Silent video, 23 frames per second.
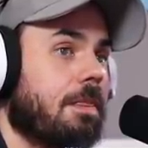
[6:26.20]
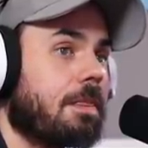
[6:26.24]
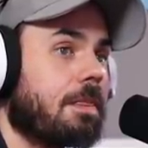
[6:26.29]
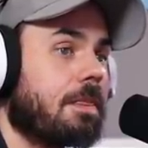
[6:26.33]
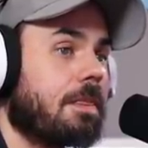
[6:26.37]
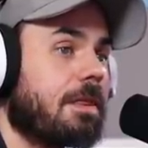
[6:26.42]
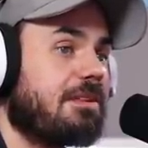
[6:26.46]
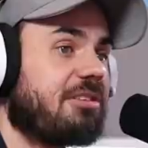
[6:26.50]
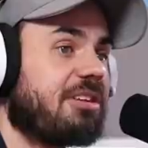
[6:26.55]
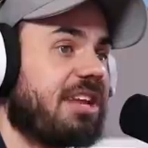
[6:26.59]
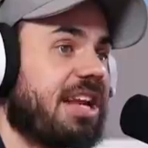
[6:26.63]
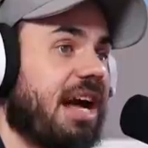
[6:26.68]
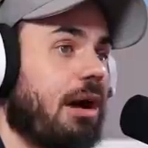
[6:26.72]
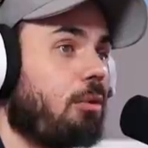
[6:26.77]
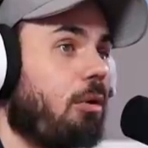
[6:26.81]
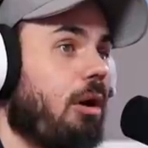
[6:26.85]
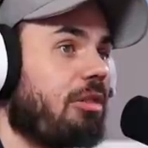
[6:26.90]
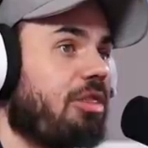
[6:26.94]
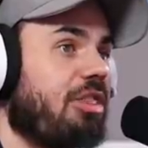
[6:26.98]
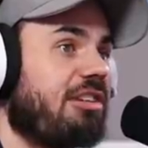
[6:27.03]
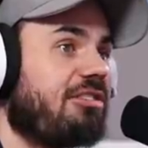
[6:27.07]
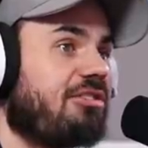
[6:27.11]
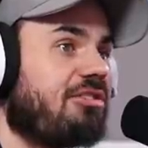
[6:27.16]
Does he not
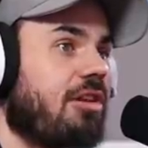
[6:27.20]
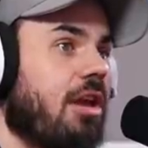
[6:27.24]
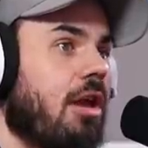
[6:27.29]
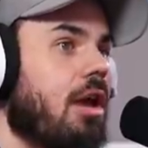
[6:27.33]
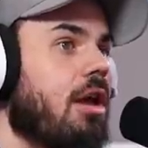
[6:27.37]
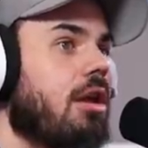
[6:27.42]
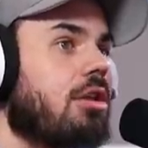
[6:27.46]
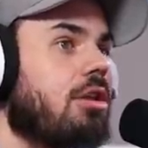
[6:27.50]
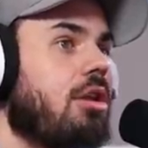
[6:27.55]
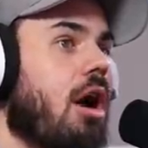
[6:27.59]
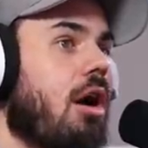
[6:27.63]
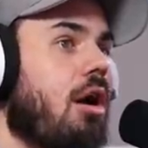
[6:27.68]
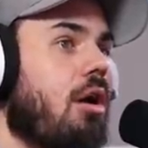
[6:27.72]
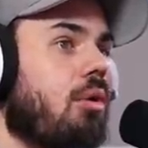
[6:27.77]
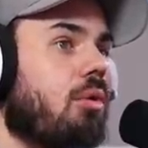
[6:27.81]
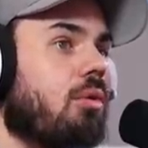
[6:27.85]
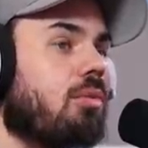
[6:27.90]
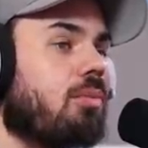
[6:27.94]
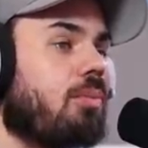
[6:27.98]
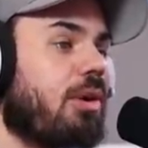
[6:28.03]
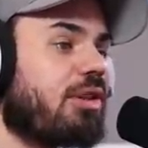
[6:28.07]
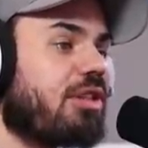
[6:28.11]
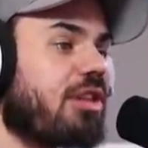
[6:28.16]
want this? No,
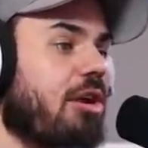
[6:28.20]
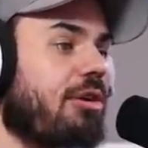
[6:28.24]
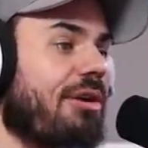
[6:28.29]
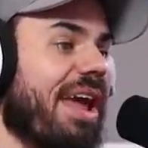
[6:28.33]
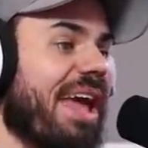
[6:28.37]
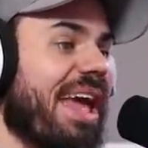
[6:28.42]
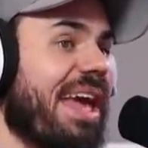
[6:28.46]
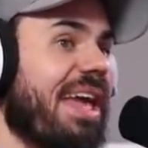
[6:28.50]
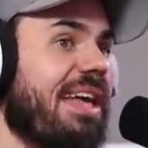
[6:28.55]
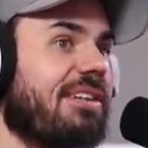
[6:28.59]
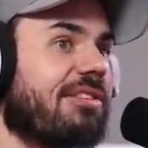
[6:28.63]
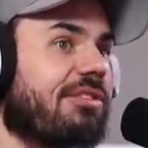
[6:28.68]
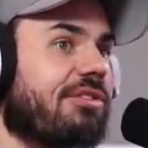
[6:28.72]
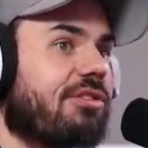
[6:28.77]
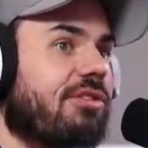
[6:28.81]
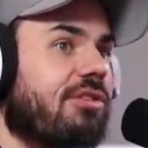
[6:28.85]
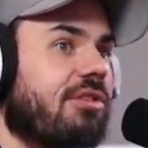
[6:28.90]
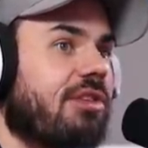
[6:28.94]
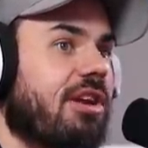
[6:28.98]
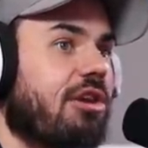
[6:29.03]
but there is.